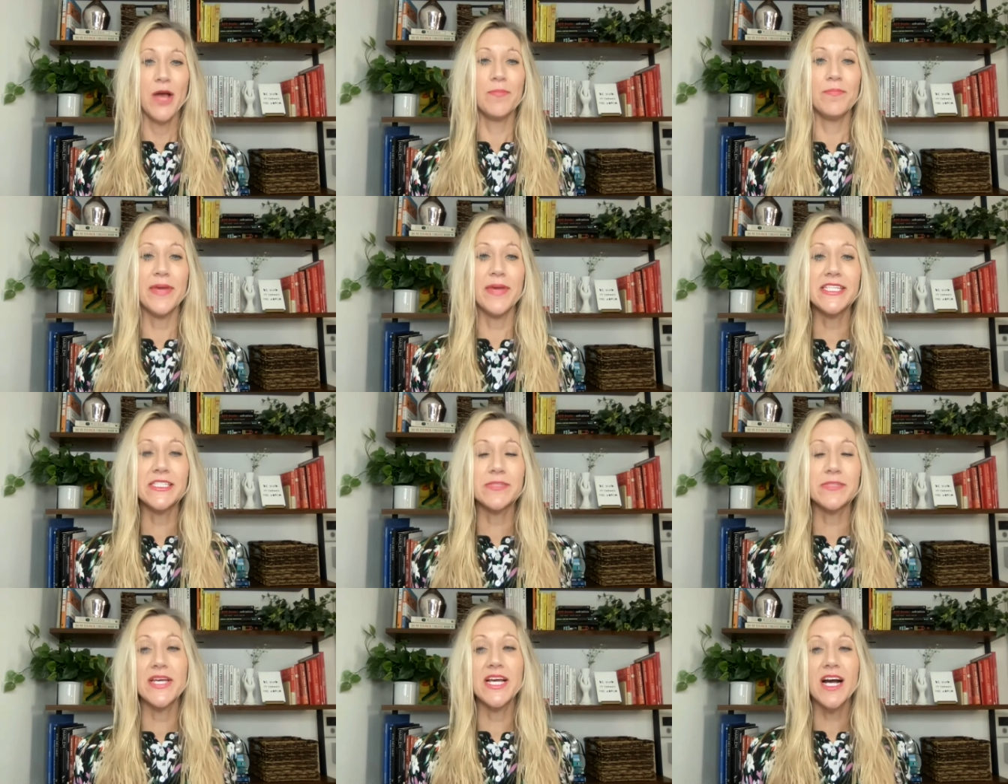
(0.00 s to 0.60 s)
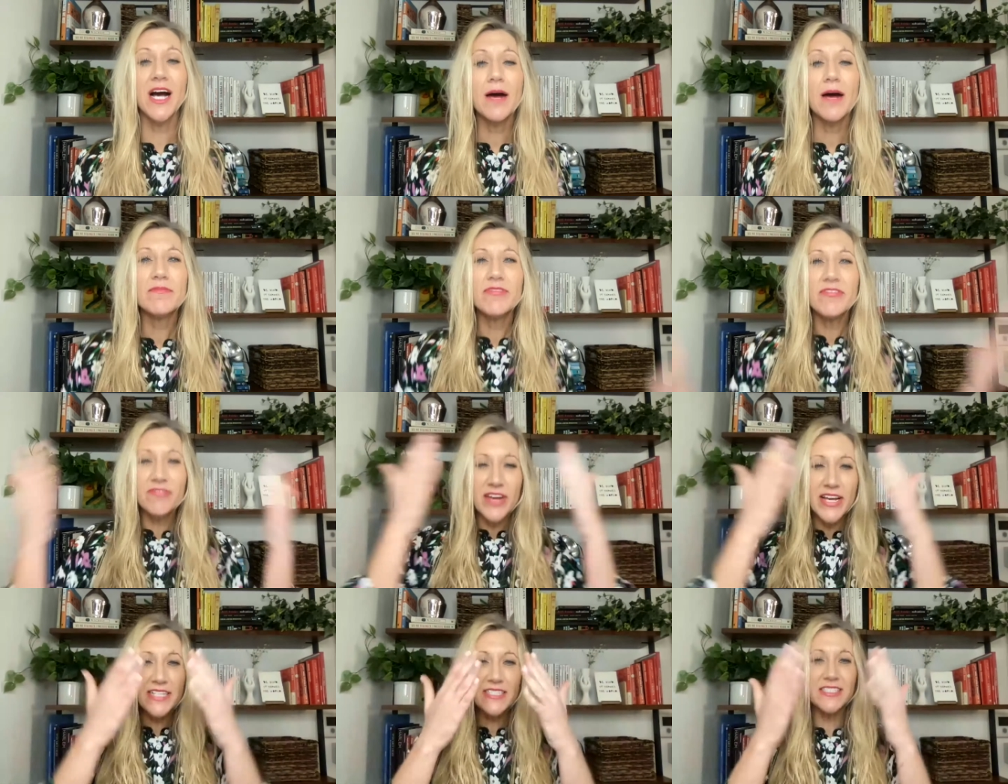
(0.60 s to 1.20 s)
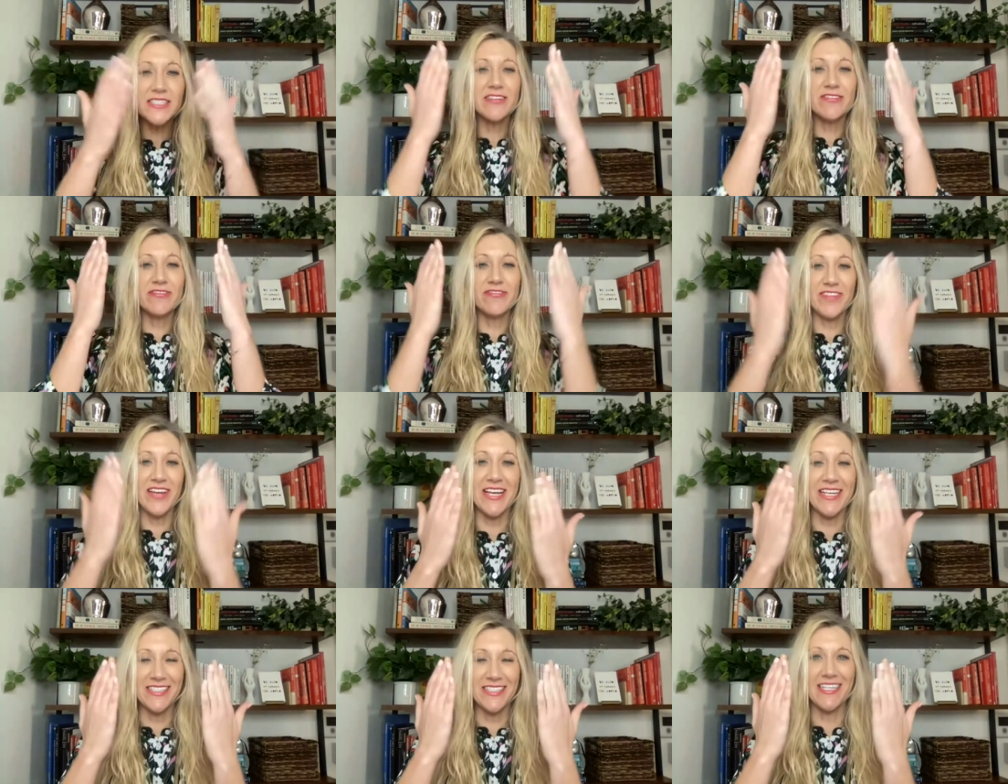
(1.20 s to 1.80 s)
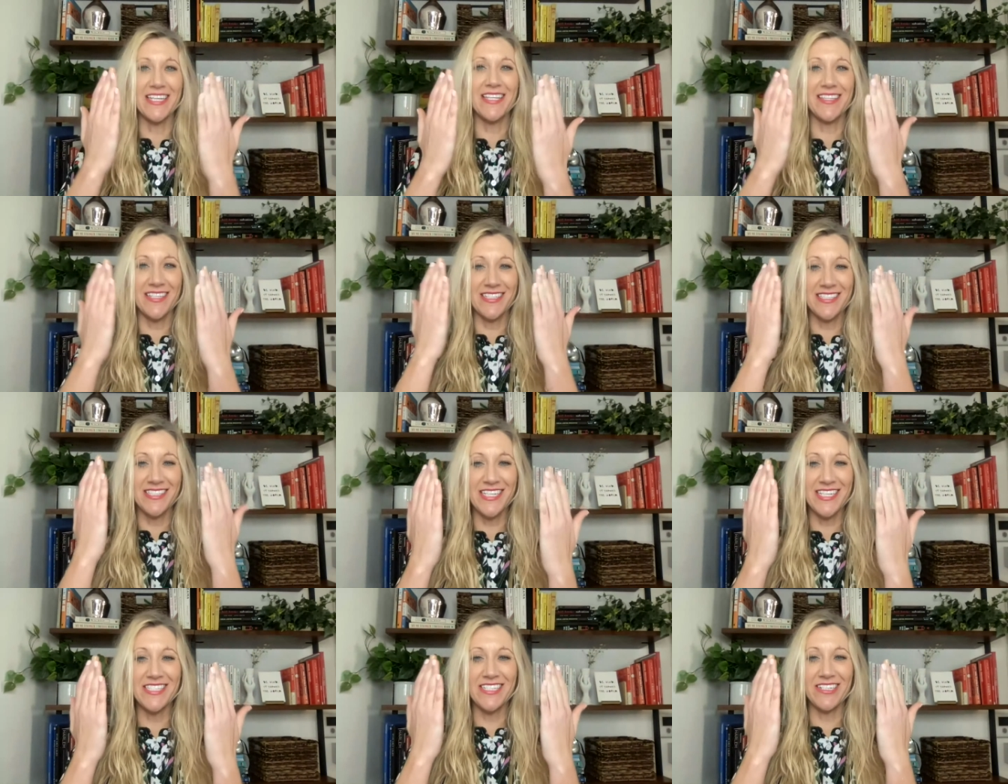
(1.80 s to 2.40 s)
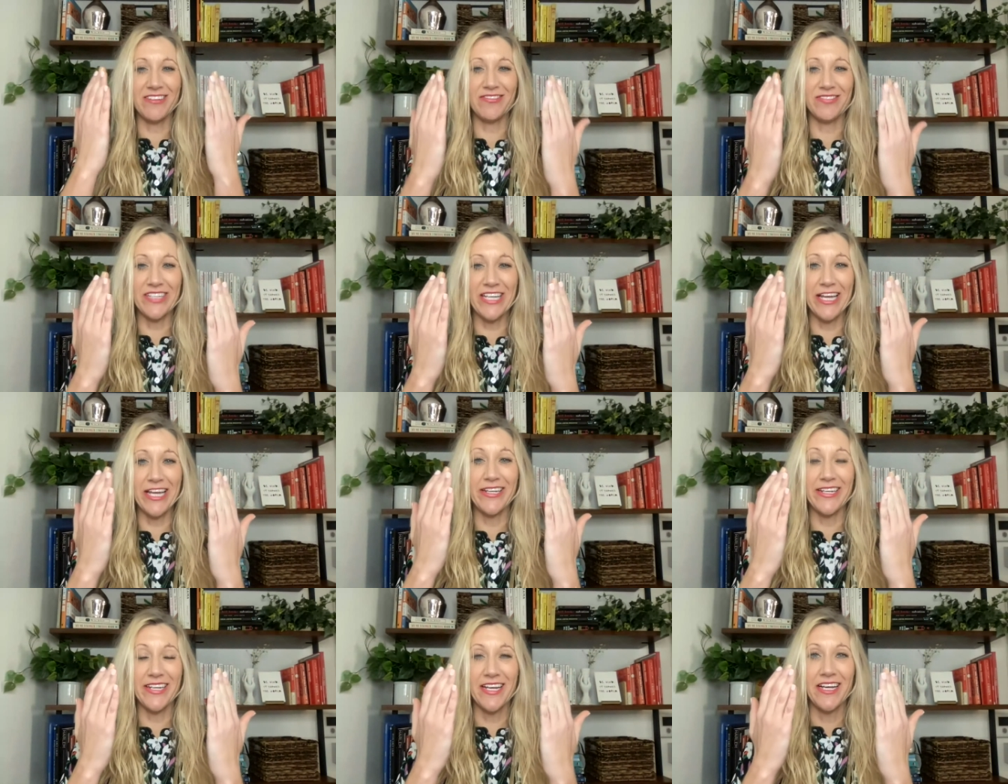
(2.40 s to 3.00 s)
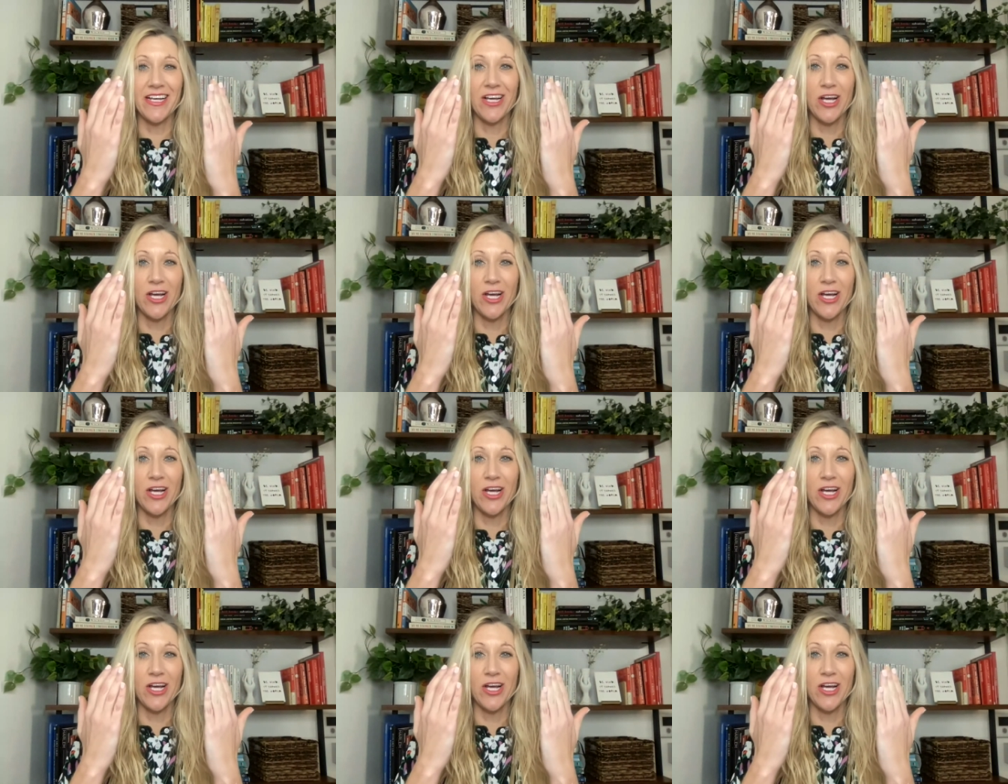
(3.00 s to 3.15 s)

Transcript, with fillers: It makes me come face to face in this season of Lent